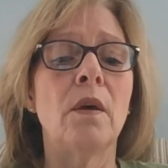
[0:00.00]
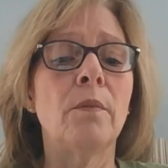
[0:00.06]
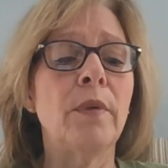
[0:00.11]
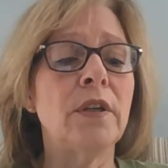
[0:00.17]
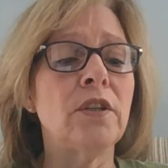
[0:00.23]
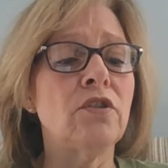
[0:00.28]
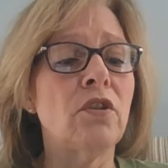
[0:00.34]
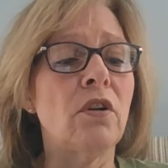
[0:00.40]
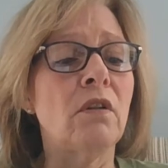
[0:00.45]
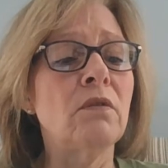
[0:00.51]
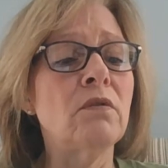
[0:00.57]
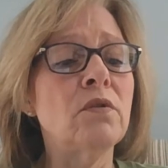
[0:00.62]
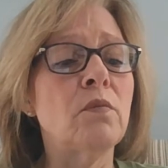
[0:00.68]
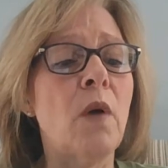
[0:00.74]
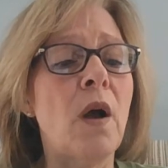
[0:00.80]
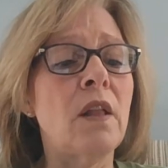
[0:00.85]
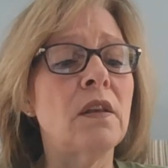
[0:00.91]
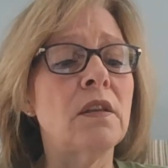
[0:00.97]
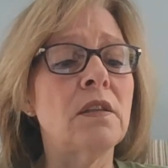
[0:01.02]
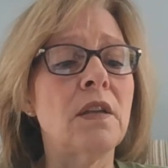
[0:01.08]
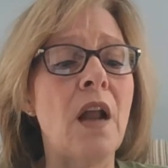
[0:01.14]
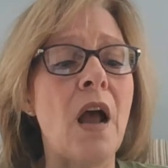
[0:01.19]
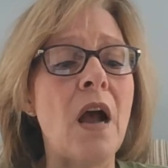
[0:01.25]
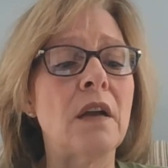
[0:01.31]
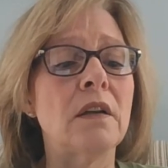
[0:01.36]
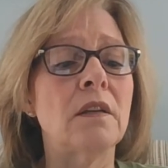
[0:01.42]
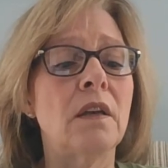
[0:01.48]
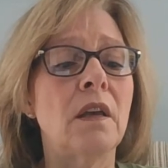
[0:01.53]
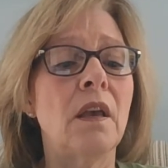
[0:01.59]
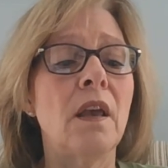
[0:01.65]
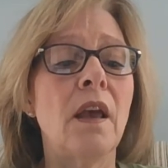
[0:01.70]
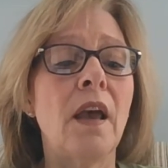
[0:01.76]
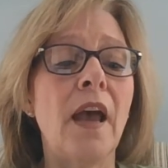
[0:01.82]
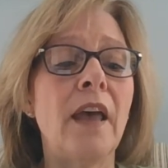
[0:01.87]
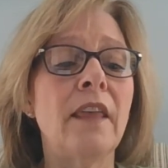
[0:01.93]
but Charles Wallace knocked,
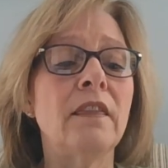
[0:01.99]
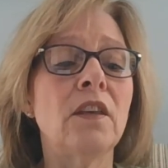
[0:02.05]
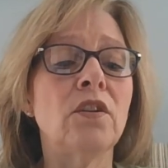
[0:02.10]
and